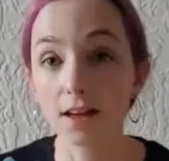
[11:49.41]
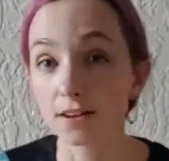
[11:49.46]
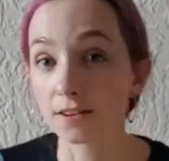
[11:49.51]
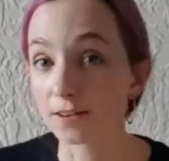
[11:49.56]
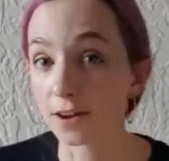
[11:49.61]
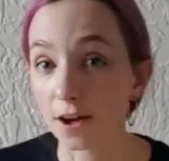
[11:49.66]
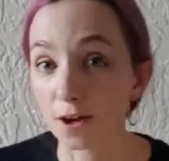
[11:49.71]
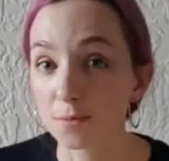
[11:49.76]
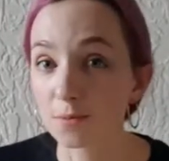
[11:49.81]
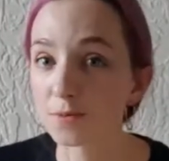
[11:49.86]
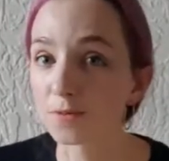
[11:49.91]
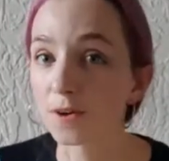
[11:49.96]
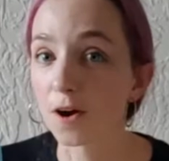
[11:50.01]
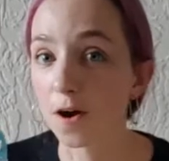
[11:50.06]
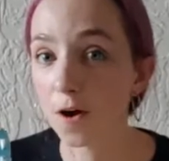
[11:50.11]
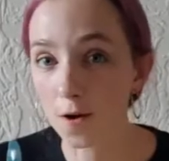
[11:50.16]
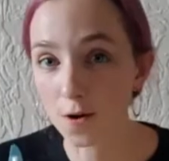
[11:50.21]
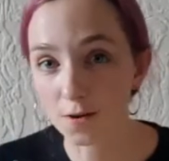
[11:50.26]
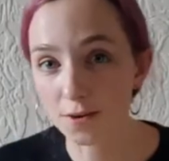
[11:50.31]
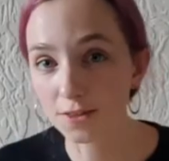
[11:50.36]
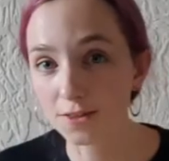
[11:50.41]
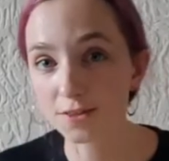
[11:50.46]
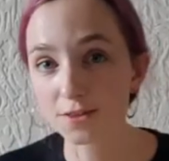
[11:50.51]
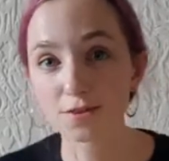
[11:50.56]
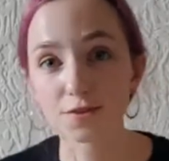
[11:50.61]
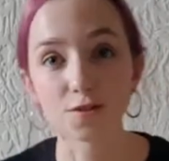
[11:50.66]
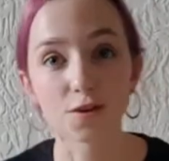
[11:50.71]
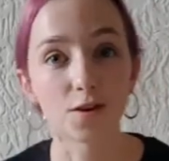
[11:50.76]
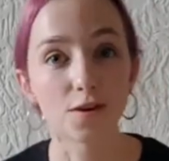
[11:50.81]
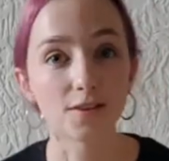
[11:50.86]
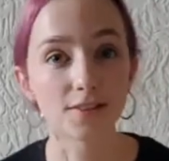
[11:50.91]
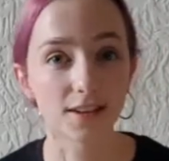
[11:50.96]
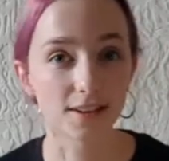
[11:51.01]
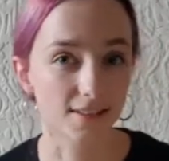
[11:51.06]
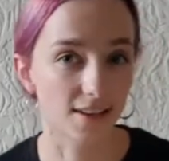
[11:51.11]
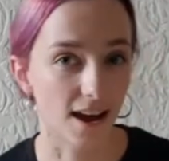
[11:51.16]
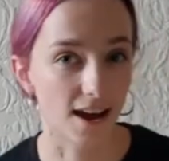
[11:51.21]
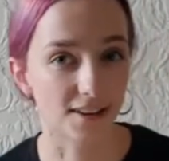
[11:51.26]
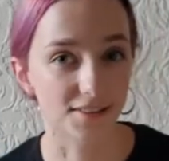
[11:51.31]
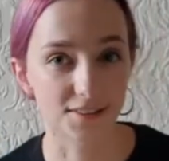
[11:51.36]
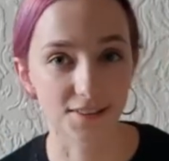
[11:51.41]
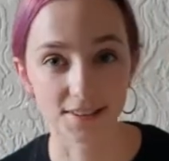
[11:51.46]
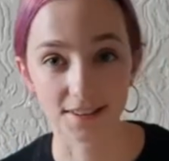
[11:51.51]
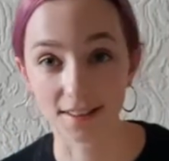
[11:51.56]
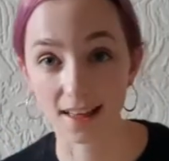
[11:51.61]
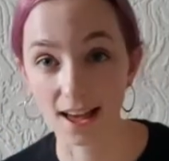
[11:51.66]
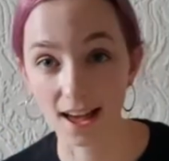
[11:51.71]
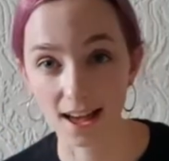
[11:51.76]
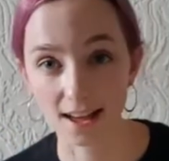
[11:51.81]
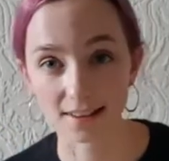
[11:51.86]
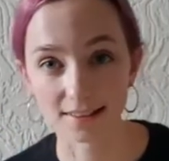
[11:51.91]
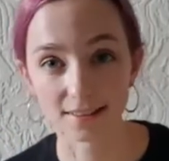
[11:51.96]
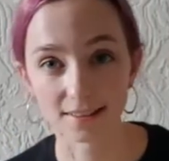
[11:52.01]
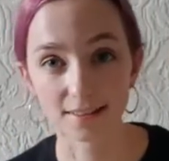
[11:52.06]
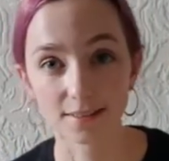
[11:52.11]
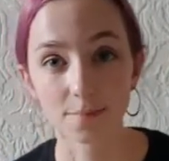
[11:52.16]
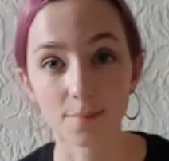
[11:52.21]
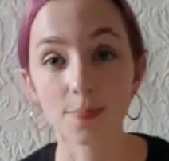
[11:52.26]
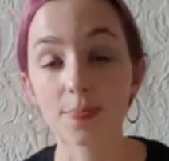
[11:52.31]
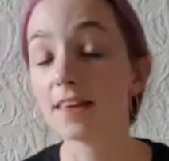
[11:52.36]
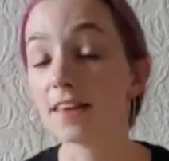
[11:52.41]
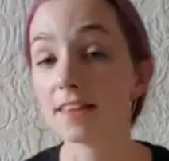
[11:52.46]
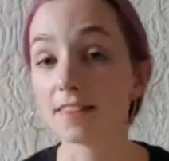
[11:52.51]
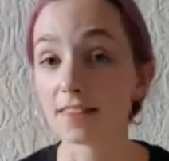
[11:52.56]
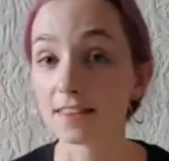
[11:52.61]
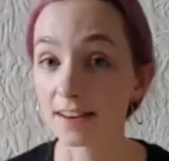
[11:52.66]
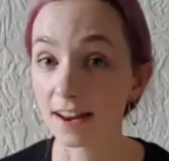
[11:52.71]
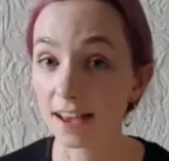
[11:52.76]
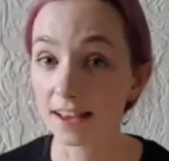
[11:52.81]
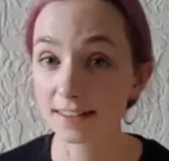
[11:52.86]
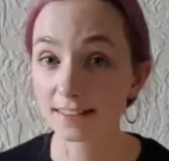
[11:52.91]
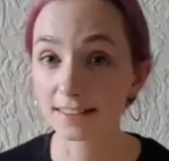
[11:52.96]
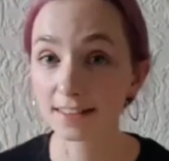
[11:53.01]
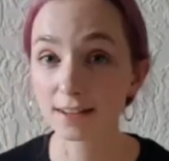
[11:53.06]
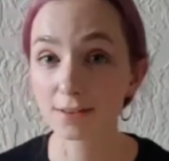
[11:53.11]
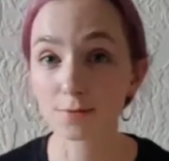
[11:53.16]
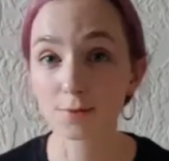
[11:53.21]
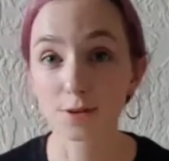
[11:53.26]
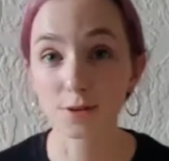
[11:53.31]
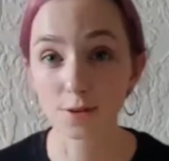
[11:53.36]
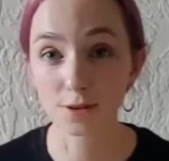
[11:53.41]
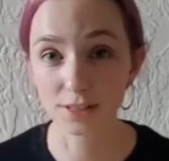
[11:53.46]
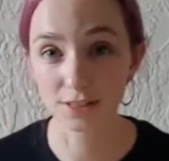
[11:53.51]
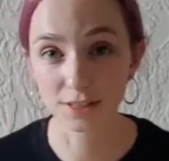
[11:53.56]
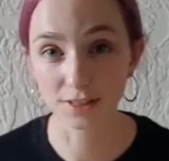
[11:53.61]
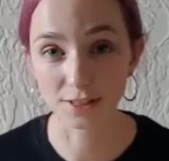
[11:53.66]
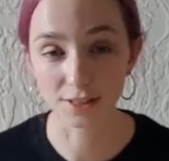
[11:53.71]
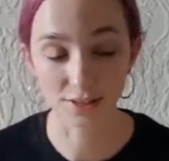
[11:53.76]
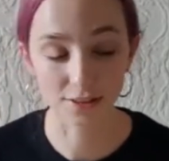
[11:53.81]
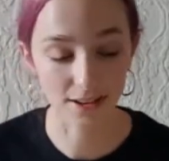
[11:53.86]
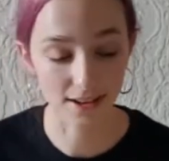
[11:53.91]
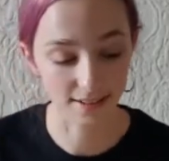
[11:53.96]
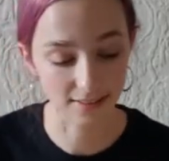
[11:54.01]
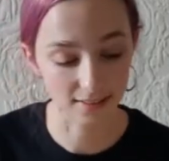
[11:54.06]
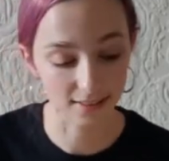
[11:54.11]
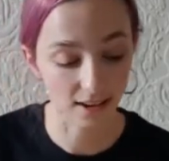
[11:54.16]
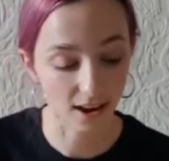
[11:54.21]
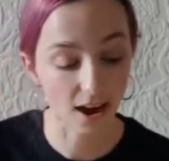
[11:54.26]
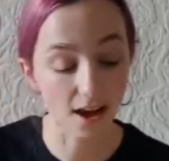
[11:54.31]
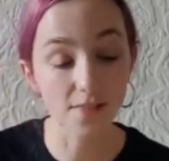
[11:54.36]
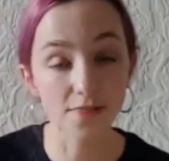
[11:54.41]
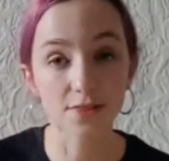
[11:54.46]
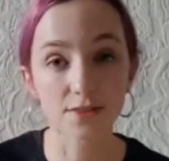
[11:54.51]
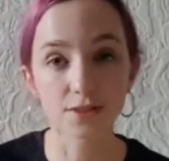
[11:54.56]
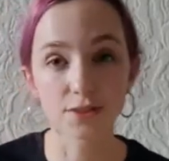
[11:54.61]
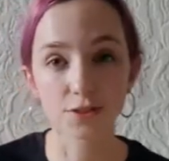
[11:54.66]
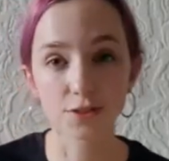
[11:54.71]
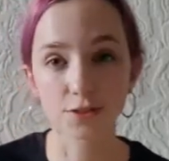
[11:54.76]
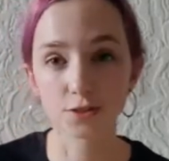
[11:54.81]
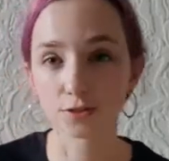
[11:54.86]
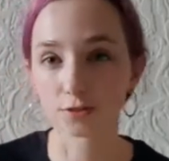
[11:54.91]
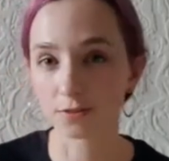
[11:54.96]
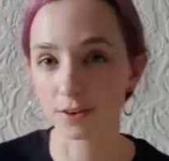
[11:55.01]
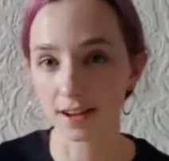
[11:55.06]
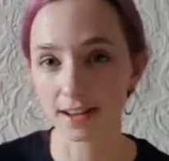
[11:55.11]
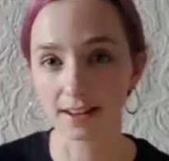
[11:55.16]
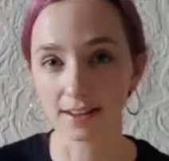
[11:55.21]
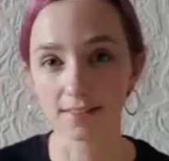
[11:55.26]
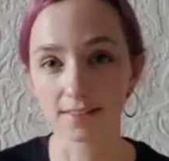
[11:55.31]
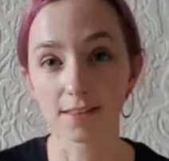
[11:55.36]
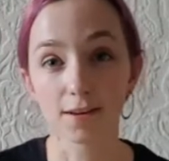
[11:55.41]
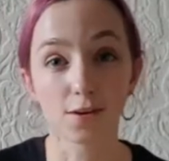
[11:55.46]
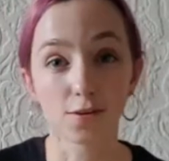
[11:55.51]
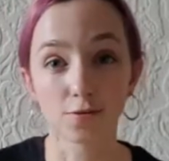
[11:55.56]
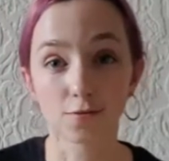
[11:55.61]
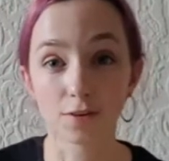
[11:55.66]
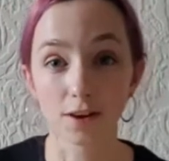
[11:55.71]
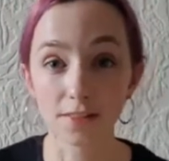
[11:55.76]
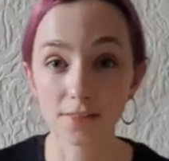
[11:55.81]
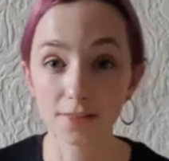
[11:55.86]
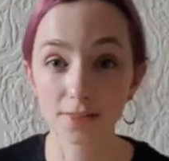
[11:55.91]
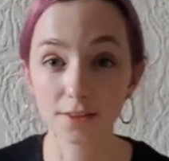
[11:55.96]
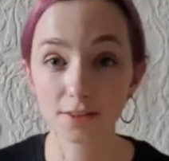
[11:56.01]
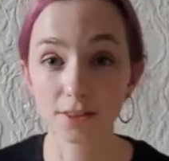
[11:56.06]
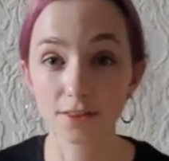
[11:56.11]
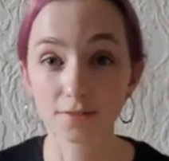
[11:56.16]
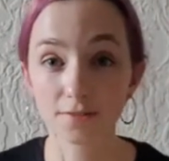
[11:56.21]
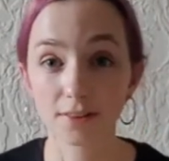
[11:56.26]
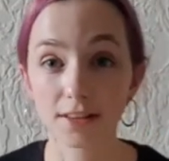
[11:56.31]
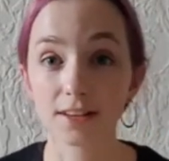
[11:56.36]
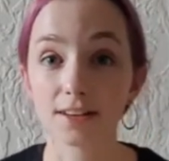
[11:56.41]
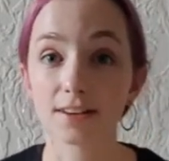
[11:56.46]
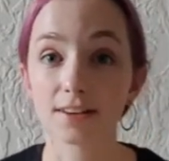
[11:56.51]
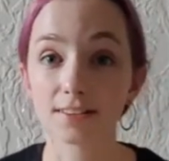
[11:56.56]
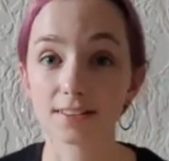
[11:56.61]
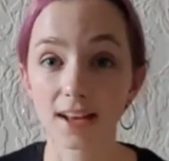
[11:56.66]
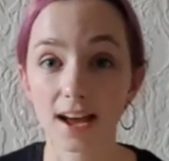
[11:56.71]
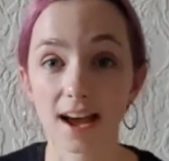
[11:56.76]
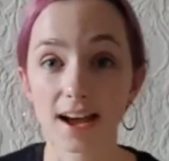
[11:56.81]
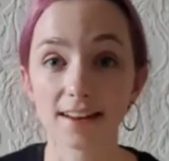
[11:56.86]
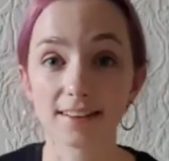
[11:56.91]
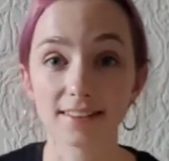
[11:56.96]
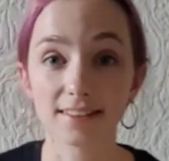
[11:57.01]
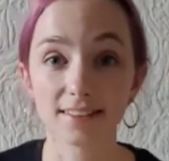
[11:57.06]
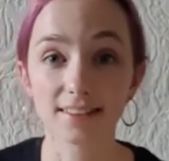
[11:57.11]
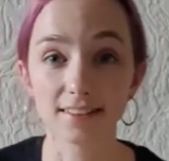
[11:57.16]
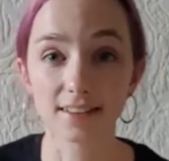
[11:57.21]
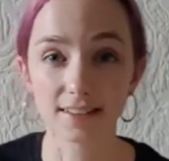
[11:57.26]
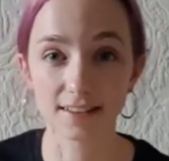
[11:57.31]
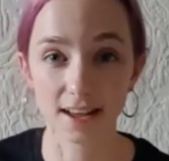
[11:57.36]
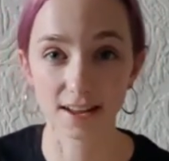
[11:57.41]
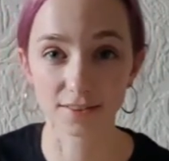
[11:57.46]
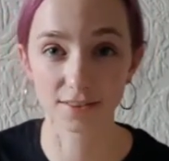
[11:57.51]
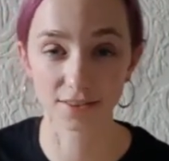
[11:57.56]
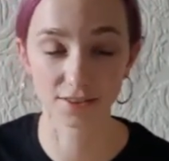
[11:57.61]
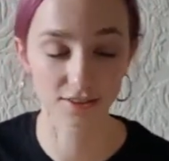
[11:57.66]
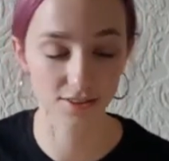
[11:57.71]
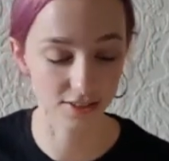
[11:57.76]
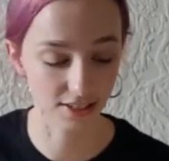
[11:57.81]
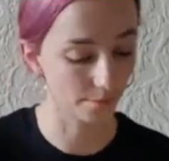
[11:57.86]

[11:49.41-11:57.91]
Now we've got all the straws attached to the hand. The next thing we're going to do is cut the string that will run through the fingers acting as a tendon.